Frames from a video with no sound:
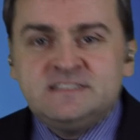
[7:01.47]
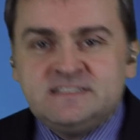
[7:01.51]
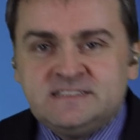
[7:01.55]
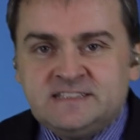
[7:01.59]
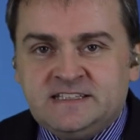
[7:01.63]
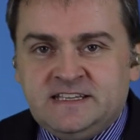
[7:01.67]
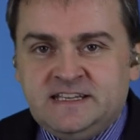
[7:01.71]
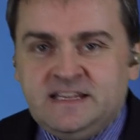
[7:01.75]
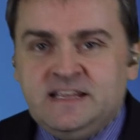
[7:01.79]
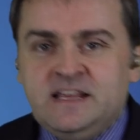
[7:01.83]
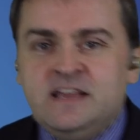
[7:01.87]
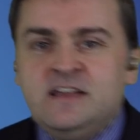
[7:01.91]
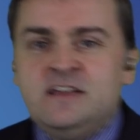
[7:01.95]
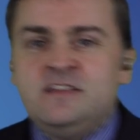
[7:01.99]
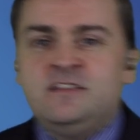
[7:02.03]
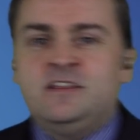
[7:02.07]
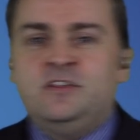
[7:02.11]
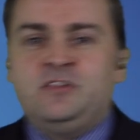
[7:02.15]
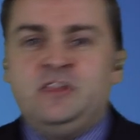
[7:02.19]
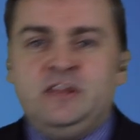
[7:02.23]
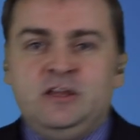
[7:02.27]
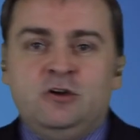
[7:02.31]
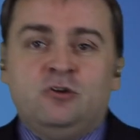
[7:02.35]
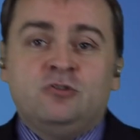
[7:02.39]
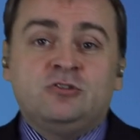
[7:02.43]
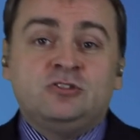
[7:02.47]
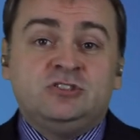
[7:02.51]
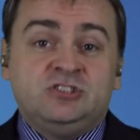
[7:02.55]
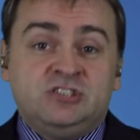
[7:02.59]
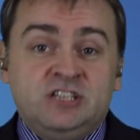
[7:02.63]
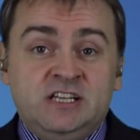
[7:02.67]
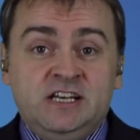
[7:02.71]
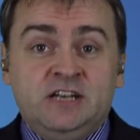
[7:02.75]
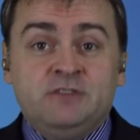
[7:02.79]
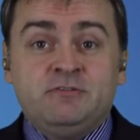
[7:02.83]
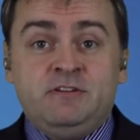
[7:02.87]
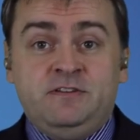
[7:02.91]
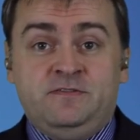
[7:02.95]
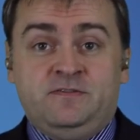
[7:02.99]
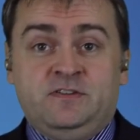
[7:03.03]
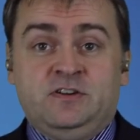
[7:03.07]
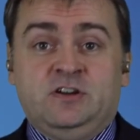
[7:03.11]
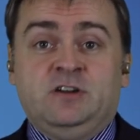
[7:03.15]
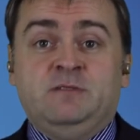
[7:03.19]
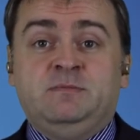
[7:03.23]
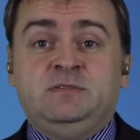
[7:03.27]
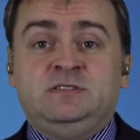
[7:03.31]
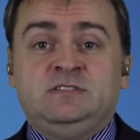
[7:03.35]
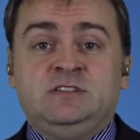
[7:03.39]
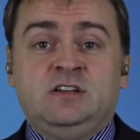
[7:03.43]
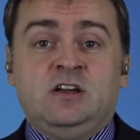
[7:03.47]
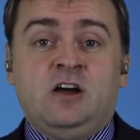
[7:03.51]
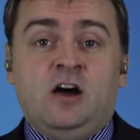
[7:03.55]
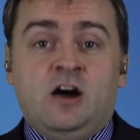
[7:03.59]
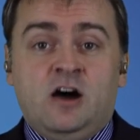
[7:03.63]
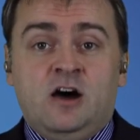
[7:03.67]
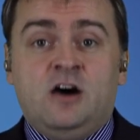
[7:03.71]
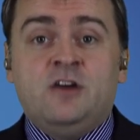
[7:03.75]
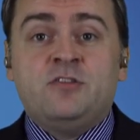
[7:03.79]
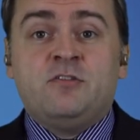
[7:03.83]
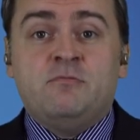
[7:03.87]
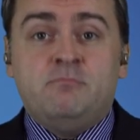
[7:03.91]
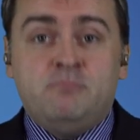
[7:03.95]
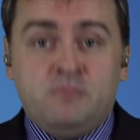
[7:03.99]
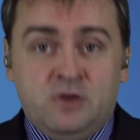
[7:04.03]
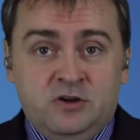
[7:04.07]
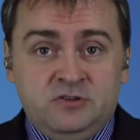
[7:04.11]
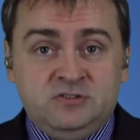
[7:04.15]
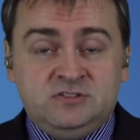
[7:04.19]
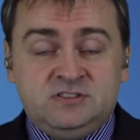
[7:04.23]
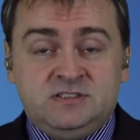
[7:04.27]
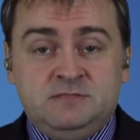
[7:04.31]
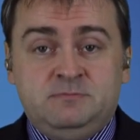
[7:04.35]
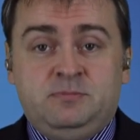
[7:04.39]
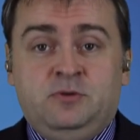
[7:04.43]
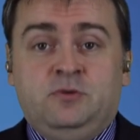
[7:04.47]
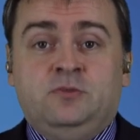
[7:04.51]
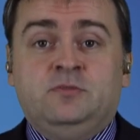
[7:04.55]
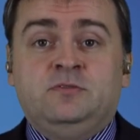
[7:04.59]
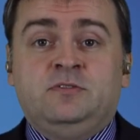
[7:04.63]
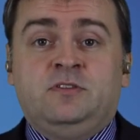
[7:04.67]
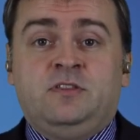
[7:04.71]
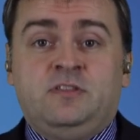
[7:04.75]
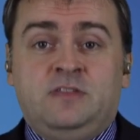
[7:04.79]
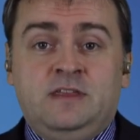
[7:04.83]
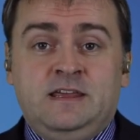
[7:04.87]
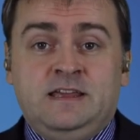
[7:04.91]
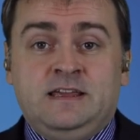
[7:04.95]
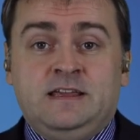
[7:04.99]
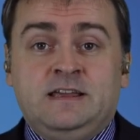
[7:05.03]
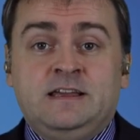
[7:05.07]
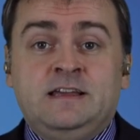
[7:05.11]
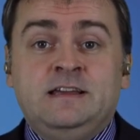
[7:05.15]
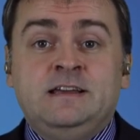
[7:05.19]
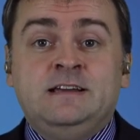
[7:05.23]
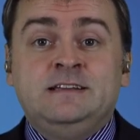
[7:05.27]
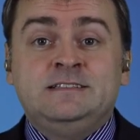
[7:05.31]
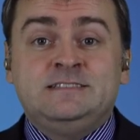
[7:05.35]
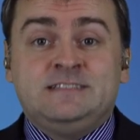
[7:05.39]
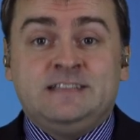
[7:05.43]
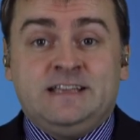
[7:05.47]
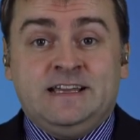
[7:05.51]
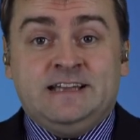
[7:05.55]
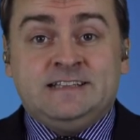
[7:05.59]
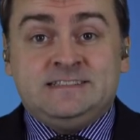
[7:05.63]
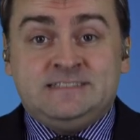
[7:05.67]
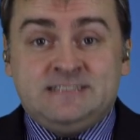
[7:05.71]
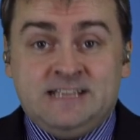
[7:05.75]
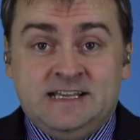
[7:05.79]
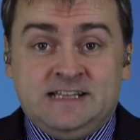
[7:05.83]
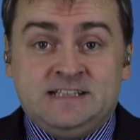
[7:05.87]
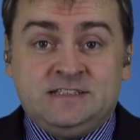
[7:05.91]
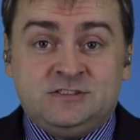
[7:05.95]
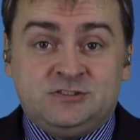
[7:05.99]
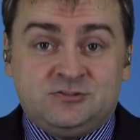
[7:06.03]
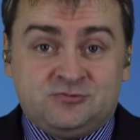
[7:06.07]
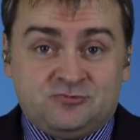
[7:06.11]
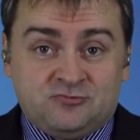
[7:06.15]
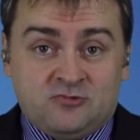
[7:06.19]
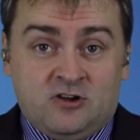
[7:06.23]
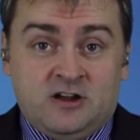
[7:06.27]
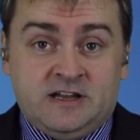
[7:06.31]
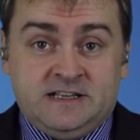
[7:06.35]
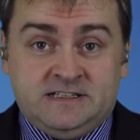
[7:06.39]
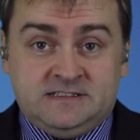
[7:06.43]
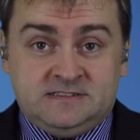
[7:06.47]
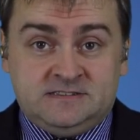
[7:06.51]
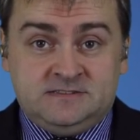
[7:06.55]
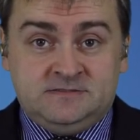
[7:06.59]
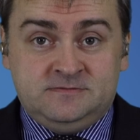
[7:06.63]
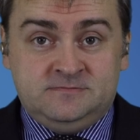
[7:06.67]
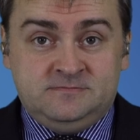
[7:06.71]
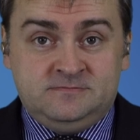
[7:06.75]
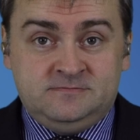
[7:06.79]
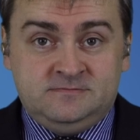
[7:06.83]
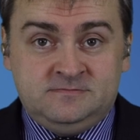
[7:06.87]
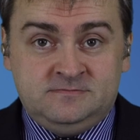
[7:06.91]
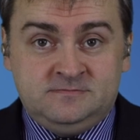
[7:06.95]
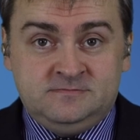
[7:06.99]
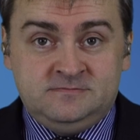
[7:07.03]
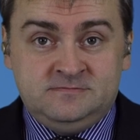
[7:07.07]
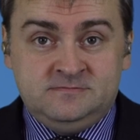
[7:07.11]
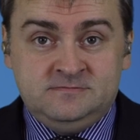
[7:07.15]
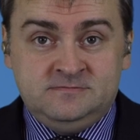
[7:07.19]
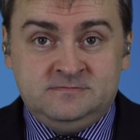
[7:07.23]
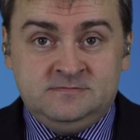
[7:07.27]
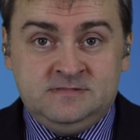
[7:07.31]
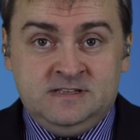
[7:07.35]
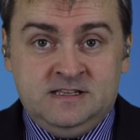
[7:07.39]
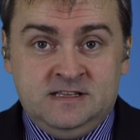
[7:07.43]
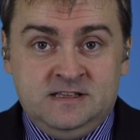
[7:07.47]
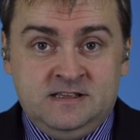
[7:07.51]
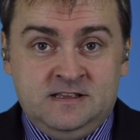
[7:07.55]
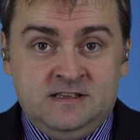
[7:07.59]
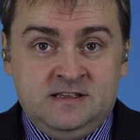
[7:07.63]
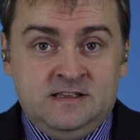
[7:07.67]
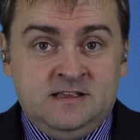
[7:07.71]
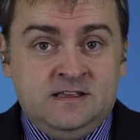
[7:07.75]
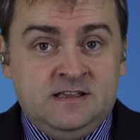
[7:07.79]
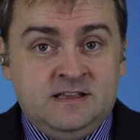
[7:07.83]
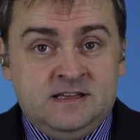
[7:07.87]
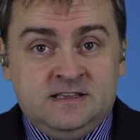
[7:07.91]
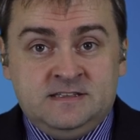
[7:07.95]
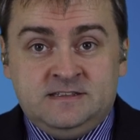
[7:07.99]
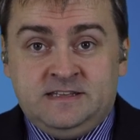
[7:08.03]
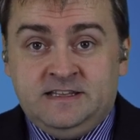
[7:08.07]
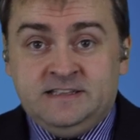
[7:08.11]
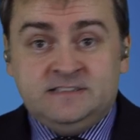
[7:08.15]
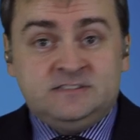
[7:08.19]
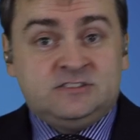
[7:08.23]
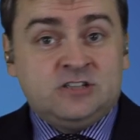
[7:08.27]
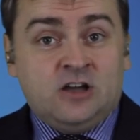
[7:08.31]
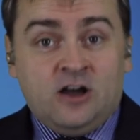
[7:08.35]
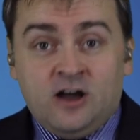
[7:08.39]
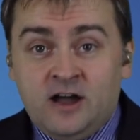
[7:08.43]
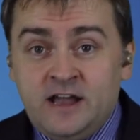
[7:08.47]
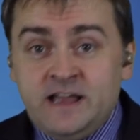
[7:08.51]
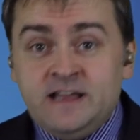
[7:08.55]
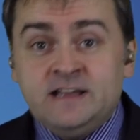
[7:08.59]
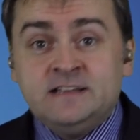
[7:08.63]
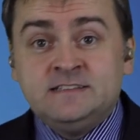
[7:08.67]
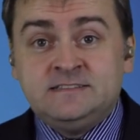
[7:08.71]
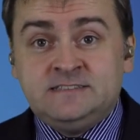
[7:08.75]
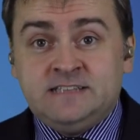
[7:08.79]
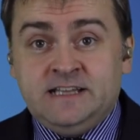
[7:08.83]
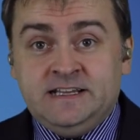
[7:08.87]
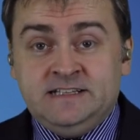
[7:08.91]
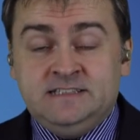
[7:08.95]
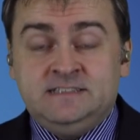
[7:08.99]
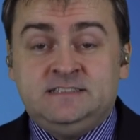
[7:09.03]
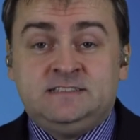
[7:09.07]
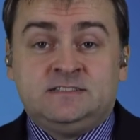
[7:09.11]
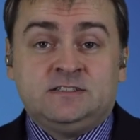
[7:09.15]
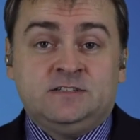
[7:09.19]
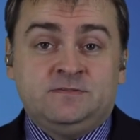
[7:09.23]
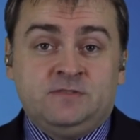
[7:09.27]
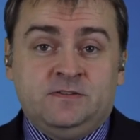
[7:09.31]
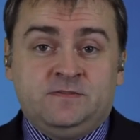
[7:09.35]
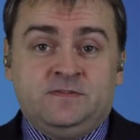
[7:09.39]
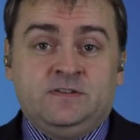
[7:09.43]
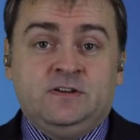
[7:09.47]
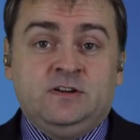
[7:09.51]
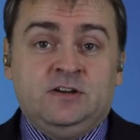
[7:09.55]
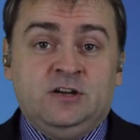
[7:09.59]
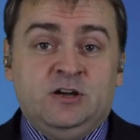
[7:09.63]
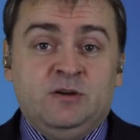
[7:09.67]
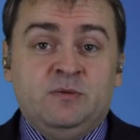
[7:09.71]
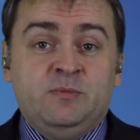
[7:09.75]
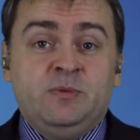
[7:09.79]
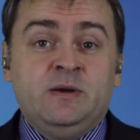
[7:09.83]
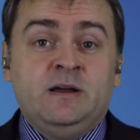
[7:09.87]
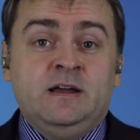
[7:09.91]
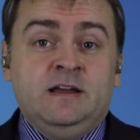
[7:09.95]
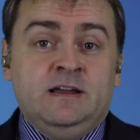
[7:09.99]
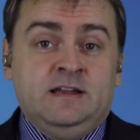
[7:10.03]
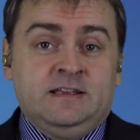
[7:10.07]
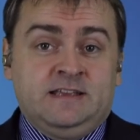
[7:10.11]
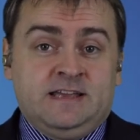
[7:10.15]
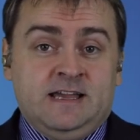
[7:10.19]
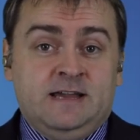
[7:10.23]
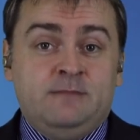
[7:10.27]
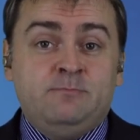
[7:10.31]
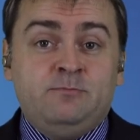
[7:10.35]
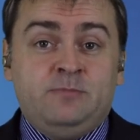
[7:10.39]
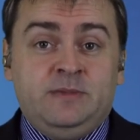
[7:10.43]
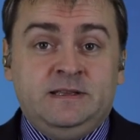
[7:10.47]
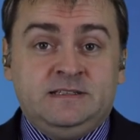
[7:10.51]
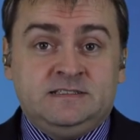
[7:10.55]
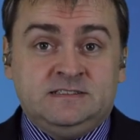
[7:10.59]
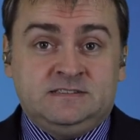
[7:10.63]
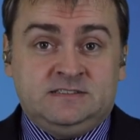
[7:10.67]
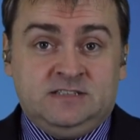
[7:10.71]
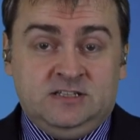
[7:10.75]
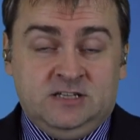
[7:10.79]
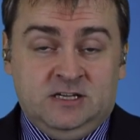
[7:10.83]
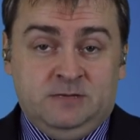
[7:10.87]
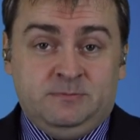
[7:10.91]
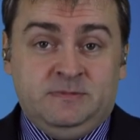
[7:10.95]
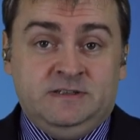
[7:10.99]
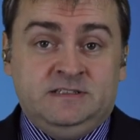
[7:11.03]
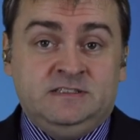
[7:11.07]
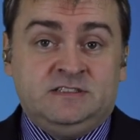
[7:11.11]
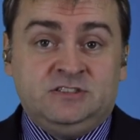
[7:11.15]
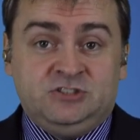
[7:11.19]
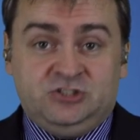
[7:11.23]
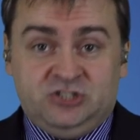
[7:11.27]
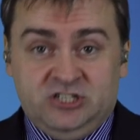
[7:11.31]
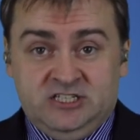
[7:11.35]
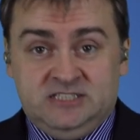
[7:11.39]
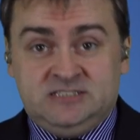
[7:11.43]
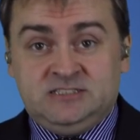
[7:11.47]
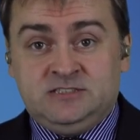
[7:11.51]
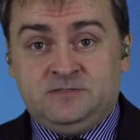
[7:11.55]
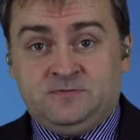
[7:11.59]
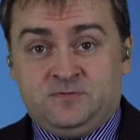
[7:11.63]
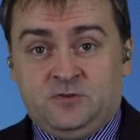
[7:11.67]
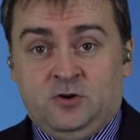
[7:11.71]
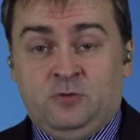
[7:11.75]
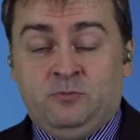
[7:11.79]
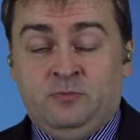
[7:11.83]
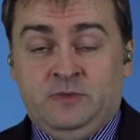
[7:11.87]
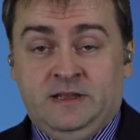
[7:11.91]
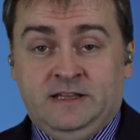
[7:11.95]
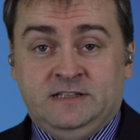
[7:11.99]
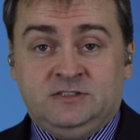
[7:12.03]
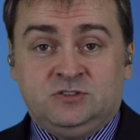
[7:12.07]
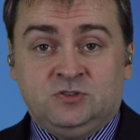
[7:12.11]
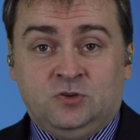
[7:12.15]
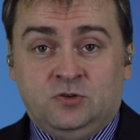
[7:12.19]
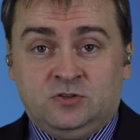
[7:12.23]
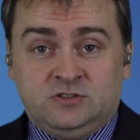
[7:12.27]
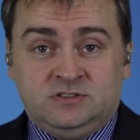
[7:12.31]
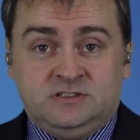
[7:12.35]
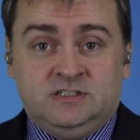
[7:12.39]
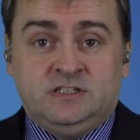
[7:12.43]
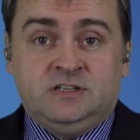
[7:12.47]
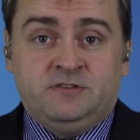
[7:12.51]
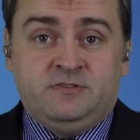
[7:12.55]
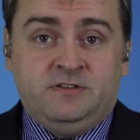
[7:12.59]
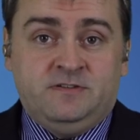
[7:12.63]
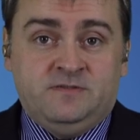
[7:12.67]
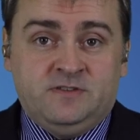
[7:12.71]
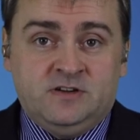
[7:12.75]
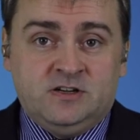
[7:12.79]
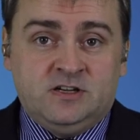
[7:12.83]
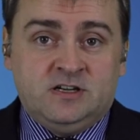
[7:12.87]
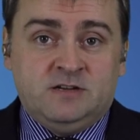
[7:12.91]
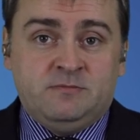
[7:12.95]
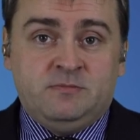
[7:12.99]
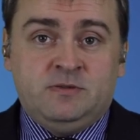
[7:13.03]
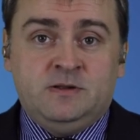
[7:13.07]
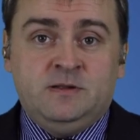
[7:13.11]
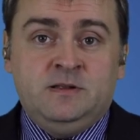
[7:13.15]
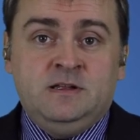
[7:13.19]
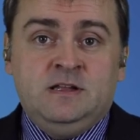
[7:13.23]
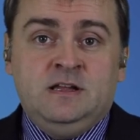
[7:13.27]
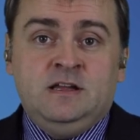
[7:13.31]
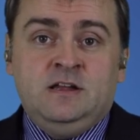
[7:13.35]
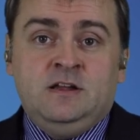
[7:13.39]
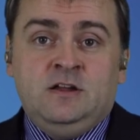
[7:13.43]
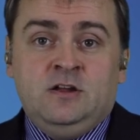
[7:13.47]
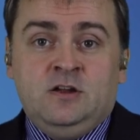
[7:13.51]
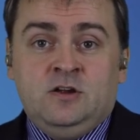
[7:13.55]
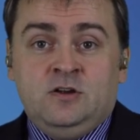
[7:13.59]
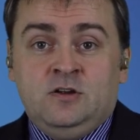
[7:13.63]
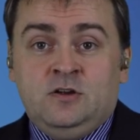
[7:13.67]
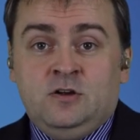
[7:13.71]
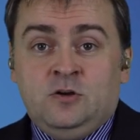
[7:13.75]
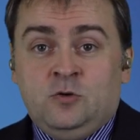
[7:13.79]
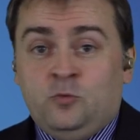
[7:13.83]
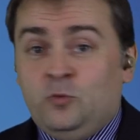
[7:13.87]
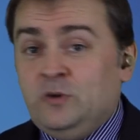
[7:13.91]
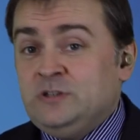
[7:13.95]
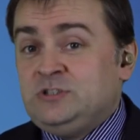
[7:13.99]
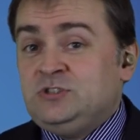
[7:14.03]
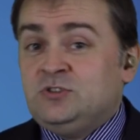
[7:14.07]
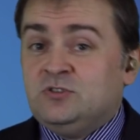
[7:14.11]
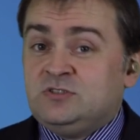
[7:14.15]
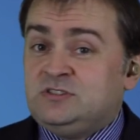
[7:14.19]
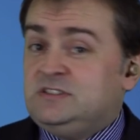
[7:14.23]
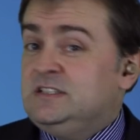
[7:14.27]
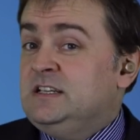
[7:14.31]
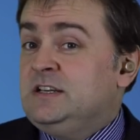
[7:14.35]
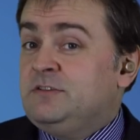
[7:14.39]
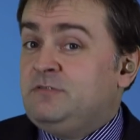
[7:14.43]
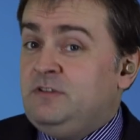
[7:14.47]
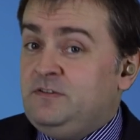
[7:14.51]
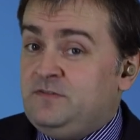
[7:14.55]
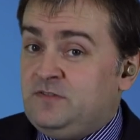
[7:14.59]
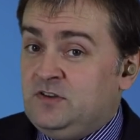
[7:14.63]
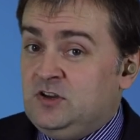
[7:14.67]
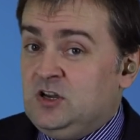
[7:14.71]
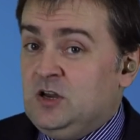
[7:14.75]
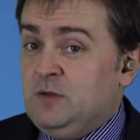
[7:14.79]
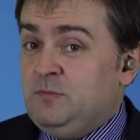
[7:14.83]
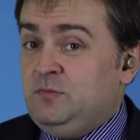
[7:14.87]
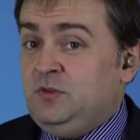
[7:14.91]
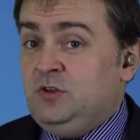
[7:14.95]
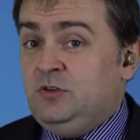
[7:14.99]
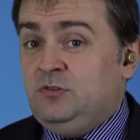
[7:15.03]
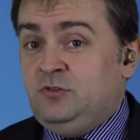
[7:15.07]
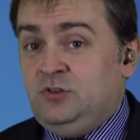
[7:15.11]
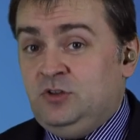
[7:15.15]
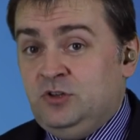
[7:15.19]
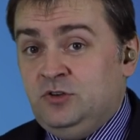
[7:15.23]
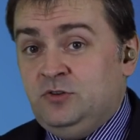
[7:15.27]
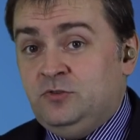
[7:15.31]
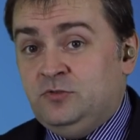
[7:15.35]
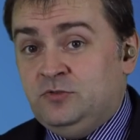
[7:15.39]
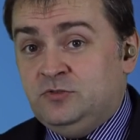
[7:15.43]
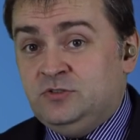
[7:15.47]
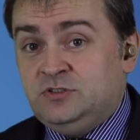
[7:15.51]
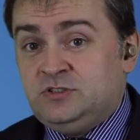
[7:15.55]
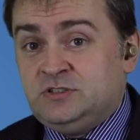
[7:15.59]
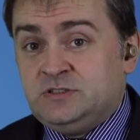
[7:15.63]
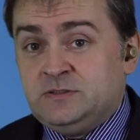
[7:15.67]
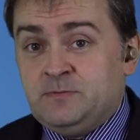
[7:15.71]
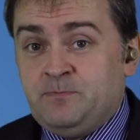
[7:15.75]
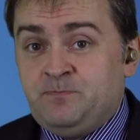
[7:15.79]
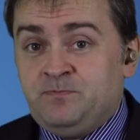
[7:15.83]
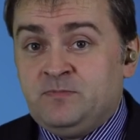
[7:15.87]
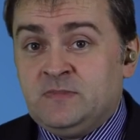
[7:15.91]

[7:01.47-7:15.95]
see that the auxiliary verbs are the most important thing to get tense right. The entire tense of a verb can be determined just from its auxiliary verb. Which auxiliary verb you use